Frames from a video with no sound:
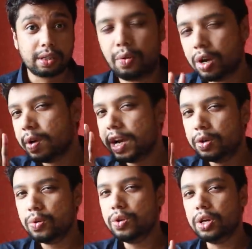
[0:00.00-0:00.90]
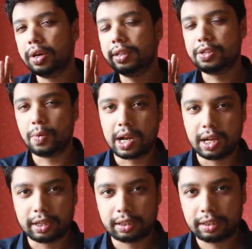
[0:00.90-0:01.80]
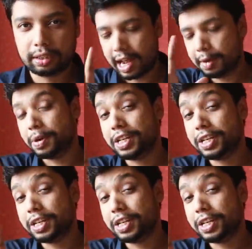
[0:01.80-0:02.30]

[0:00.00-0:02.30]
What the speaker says: So what do I do during this 1 hour? That